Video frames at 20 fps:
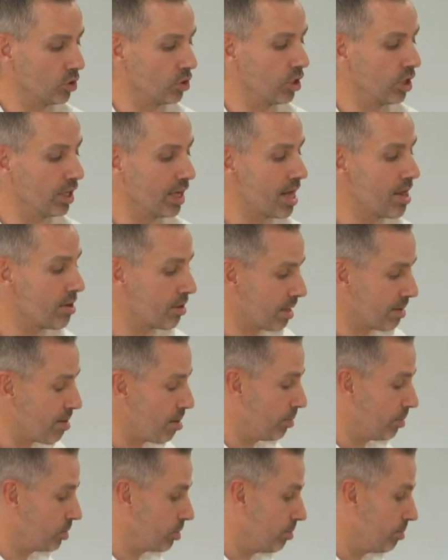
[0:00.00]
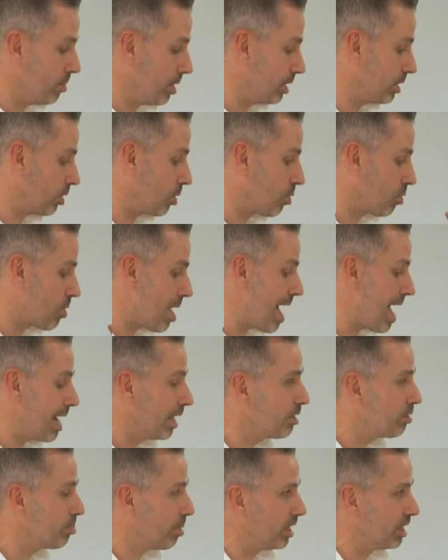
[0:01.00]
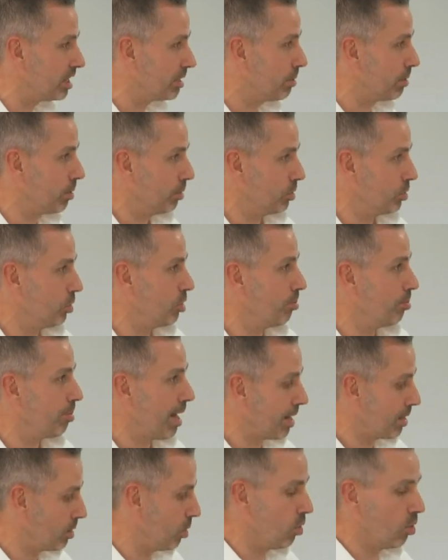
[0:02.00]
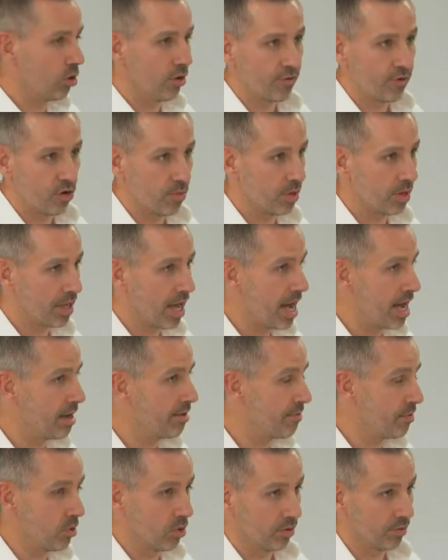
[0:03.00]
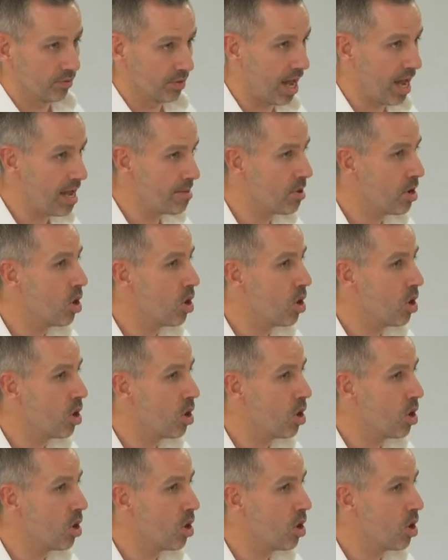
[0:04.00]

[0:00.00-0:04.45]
You can either come up with this grand principle which you apply to all of humankind for all of time,